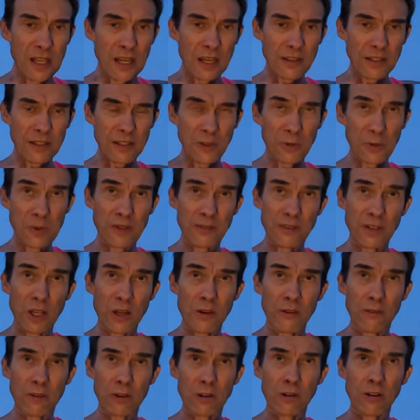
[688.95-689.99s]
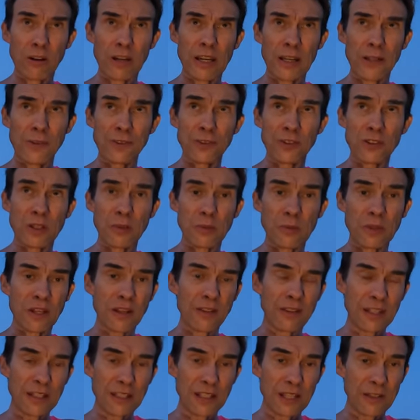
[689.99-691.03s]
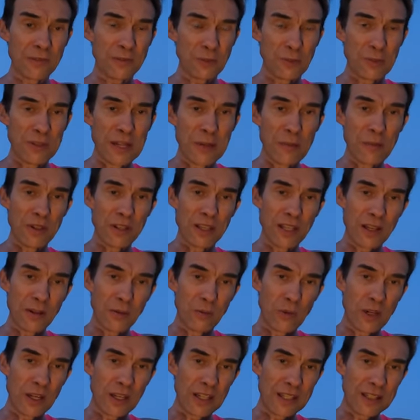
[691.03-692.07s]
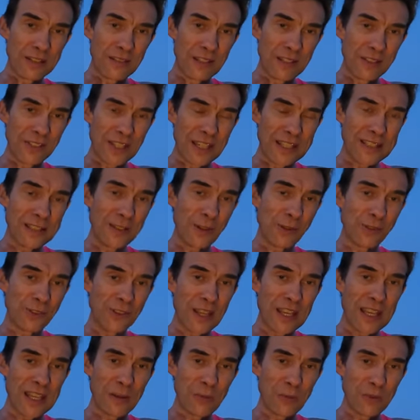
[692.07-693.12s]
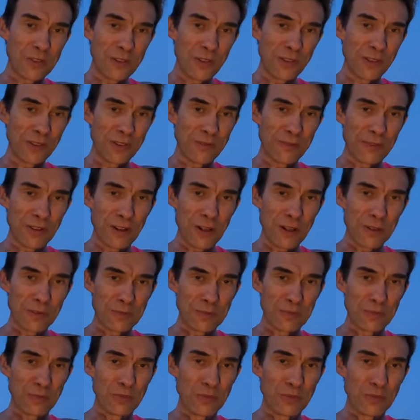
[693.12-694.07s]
I think there's a bit of an over reliance on them. And I think I have to remember that I'm wearing this Adios 8, which is a far